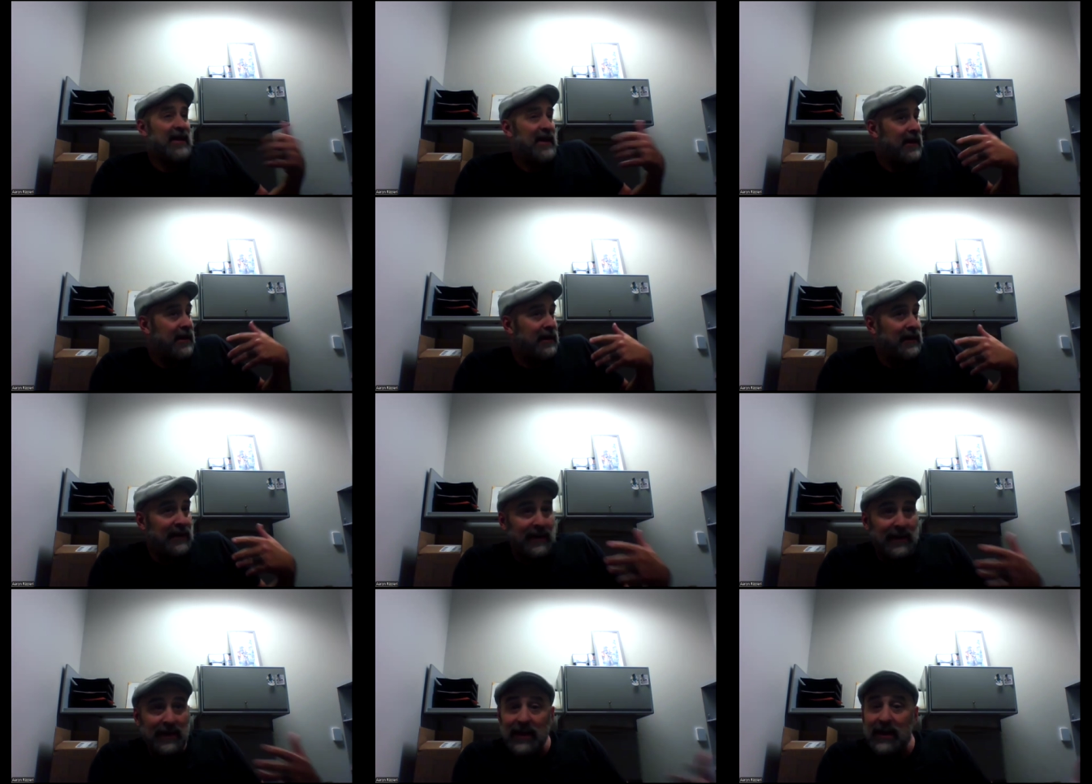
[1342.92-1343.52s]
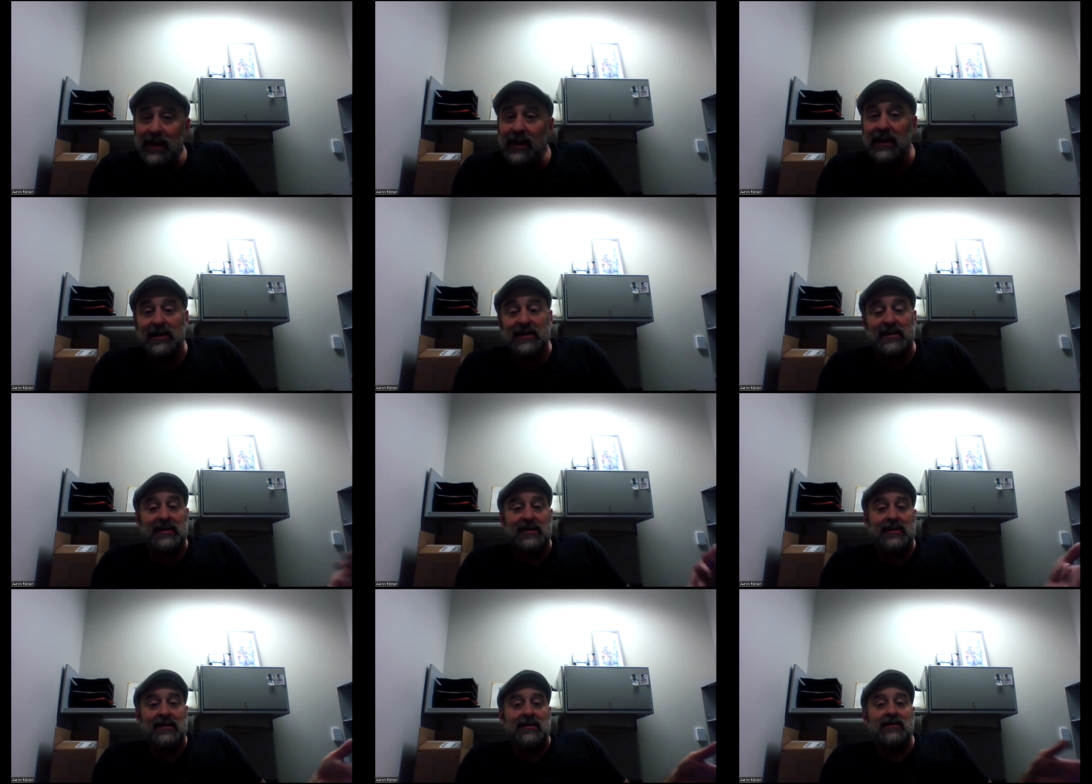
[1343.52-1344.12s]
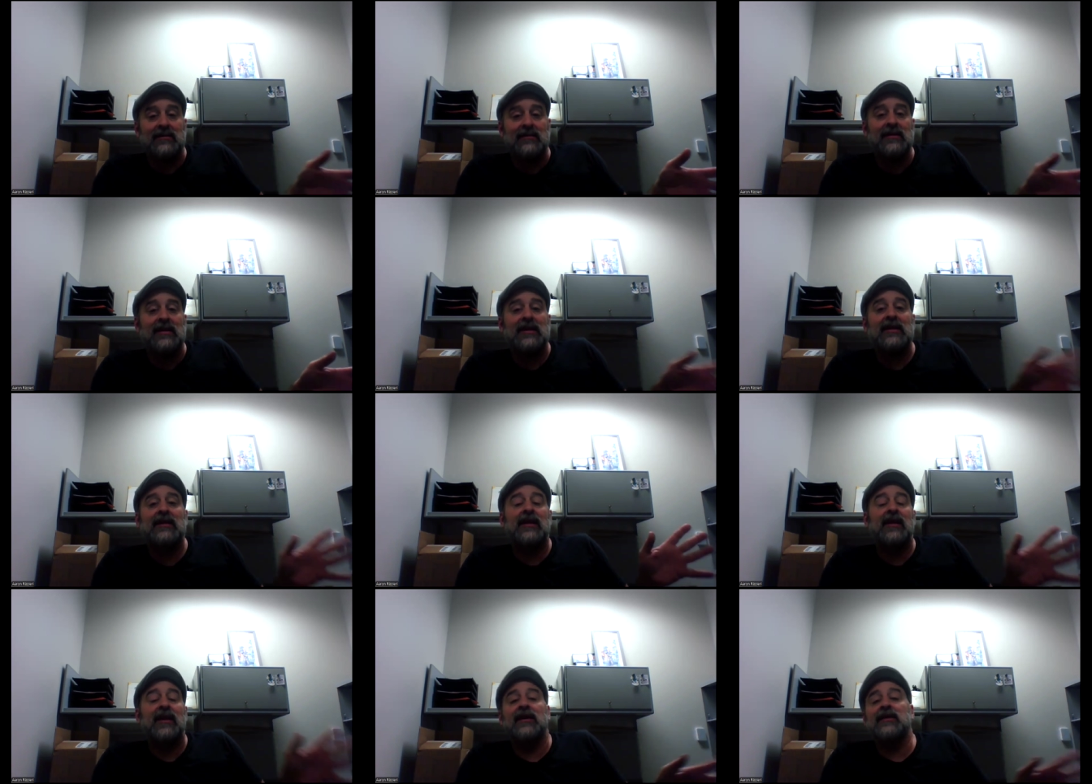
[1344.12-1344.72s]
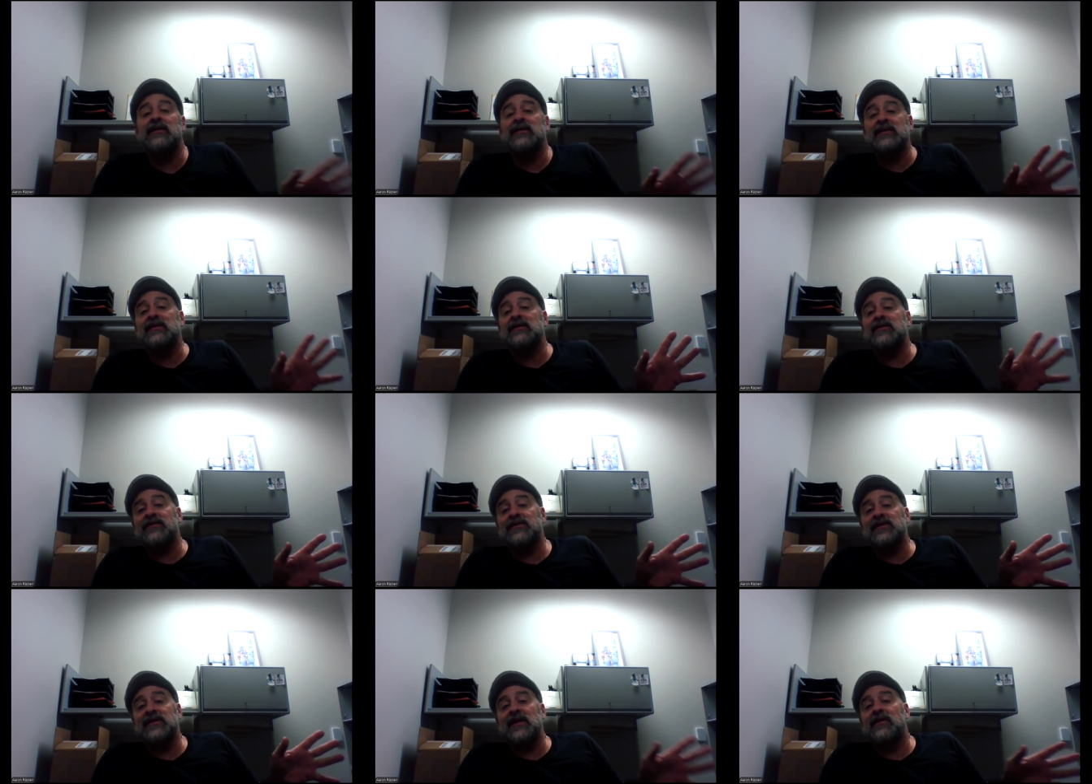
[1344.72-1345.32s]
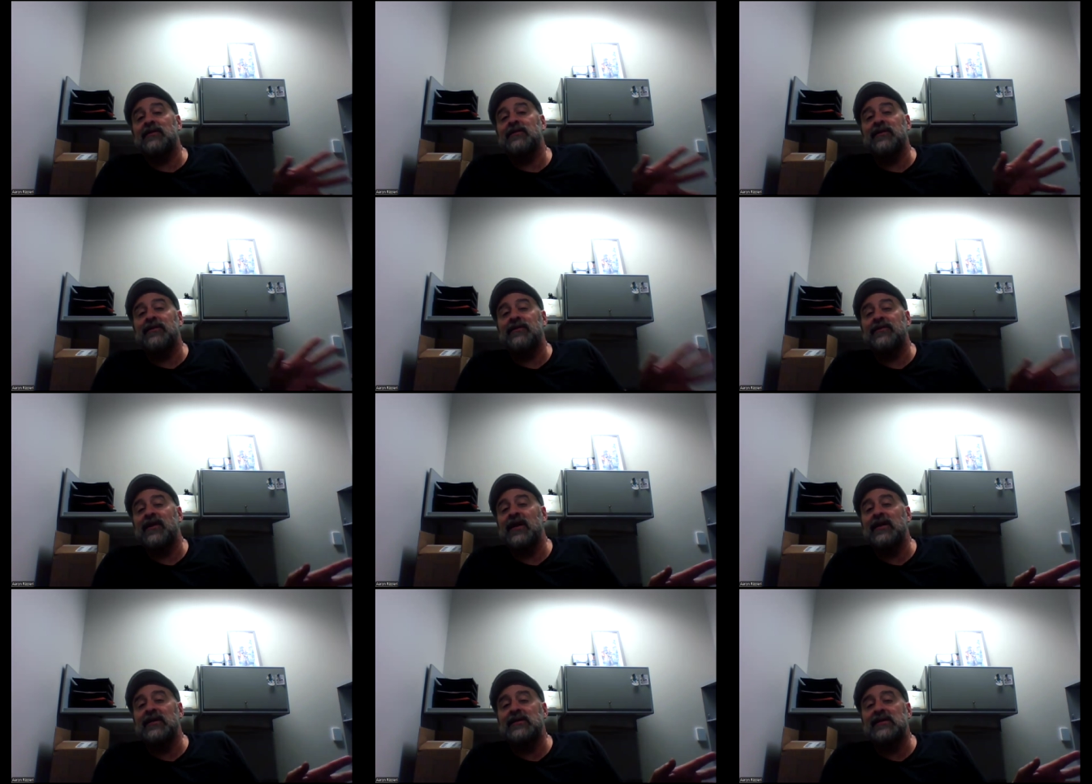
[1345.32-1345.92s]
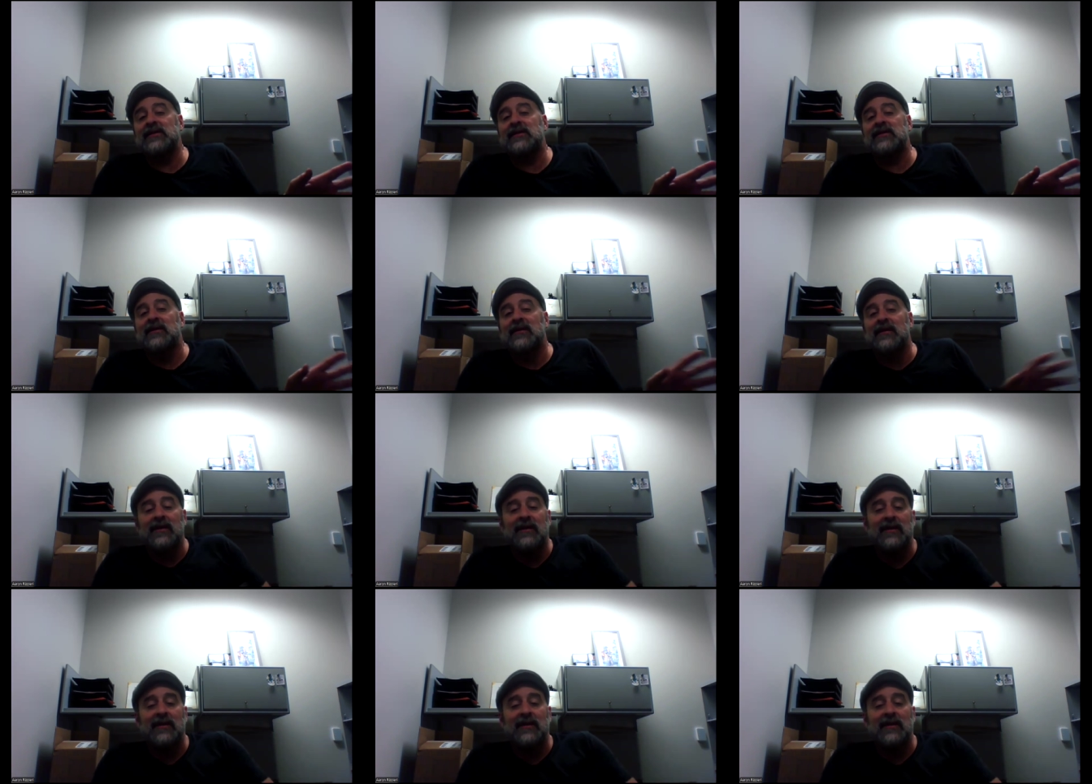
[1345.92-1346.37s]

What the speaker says: at least in cases of self-defense.